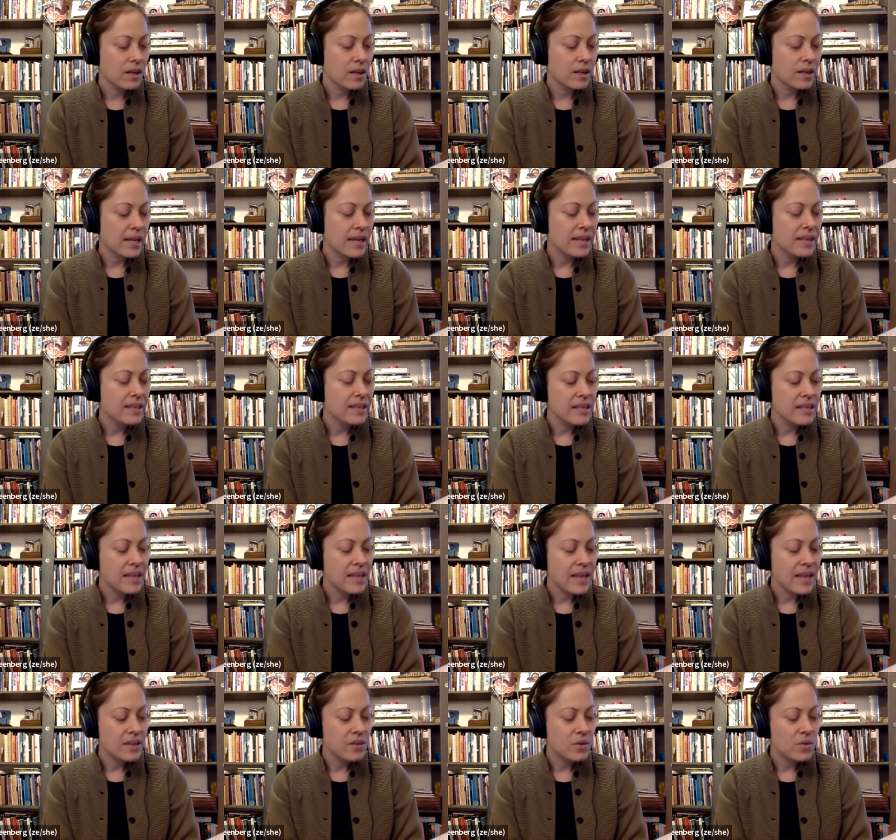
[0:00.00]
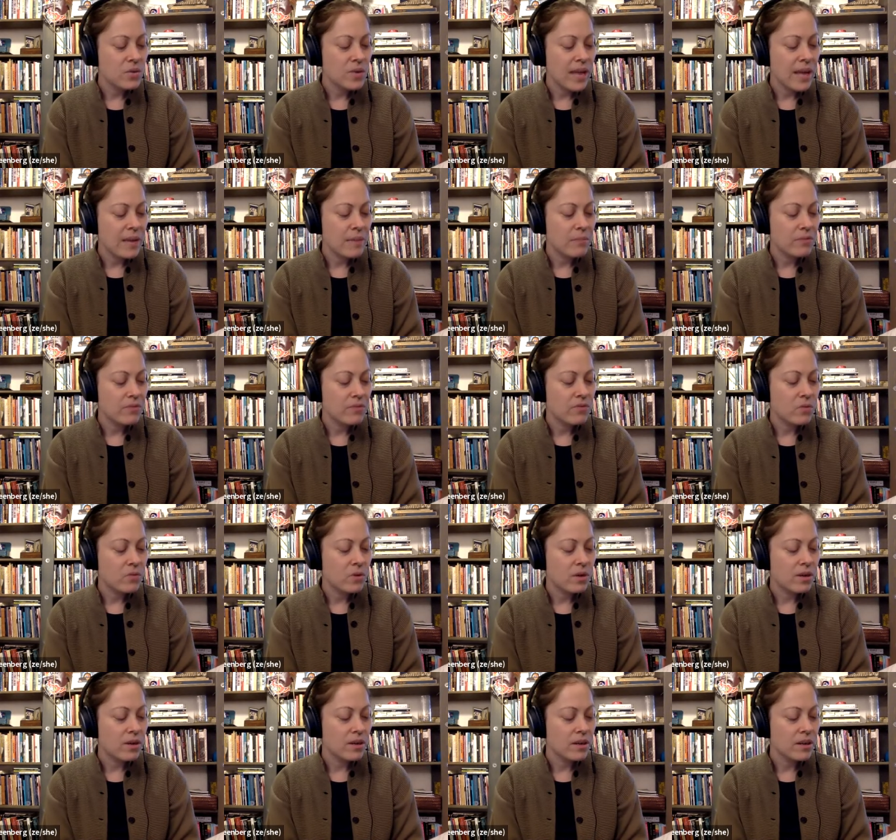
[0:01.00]
Like the dead who came
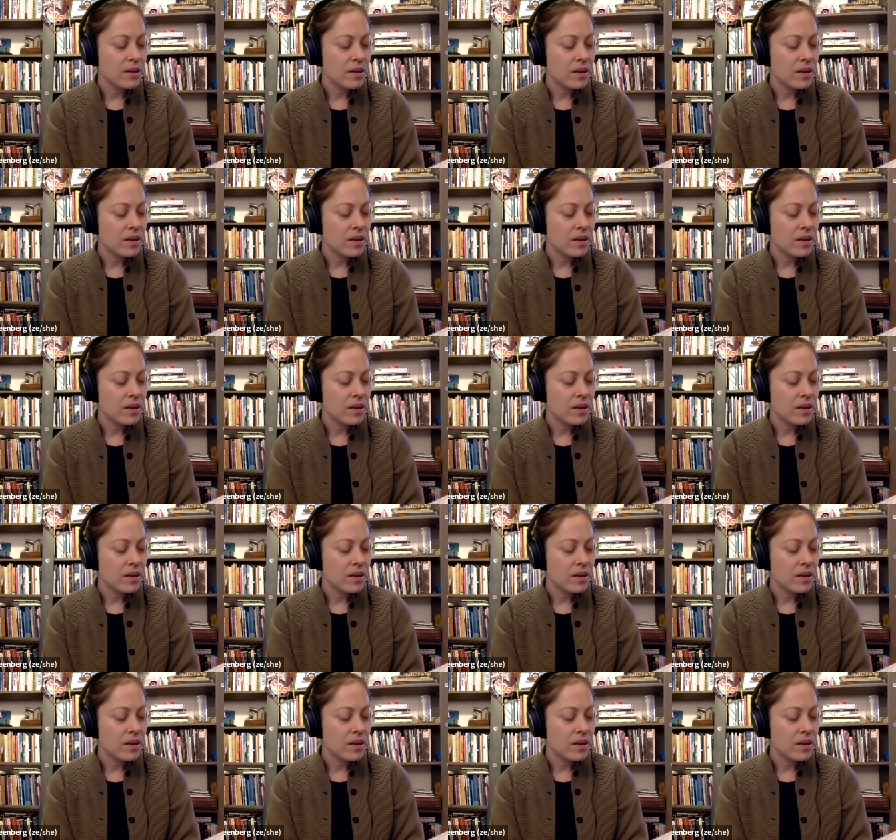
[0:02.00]
before,